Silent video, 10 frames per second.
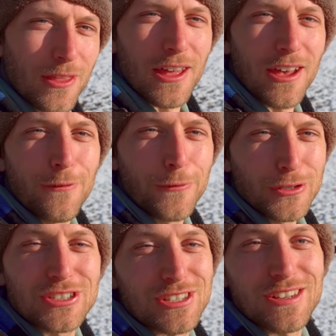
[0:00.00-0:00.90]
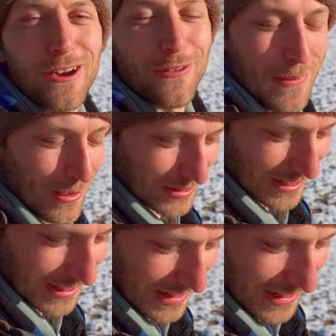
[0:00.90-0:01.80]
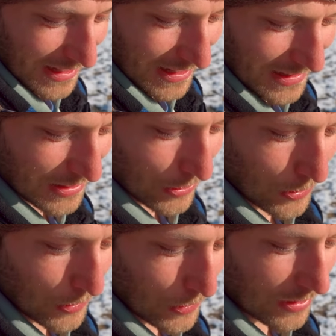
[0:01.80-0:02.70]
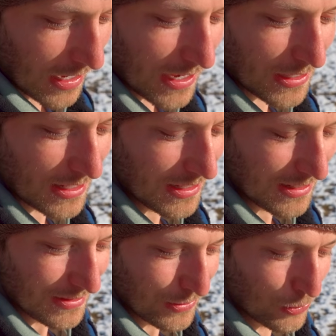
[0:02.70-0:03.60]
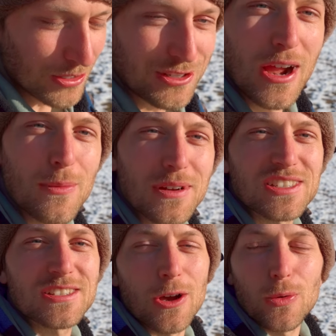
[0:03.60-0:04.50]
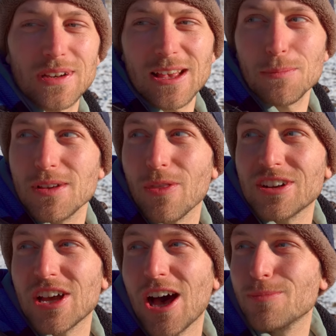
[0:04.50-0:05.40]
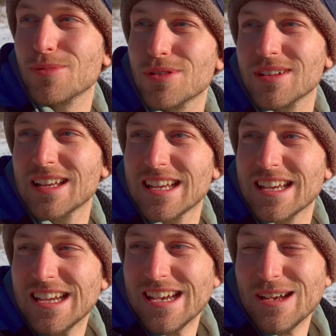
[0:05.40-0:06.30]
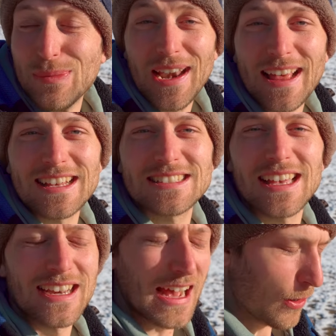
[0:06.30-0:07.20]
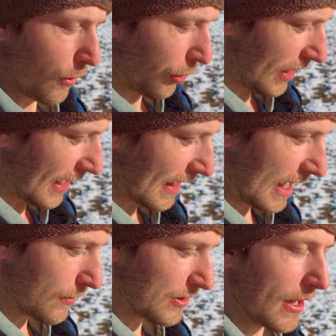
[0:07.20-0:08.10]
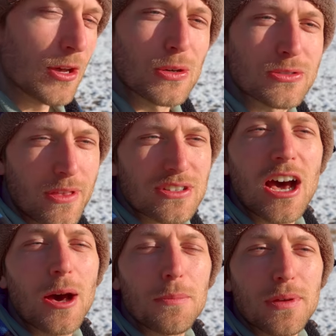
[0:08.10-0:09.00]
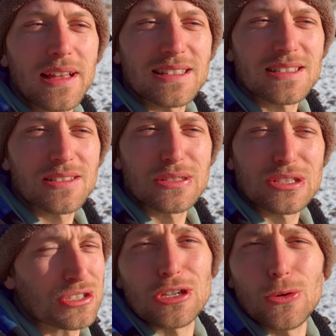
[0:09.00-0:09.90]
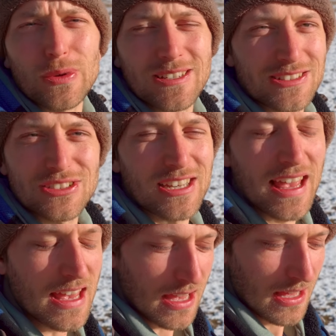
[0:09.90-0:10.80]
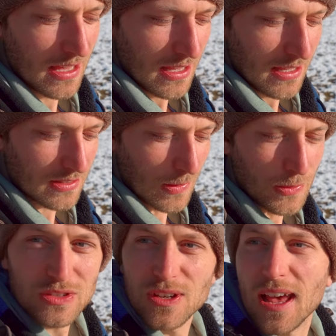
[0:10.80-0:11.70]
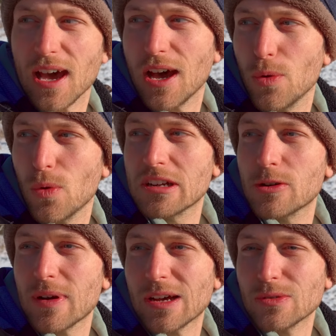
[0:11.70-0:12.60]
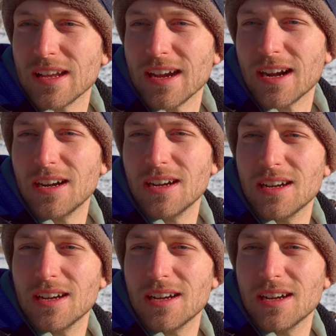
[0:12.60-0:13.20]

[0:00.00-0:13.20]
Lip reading: the foot of the mountain, so I wonder how much snow it can be on the top. But like I said, I don't think I'm gonna go to the top. It's too windy today, so I'm just gonna walk around here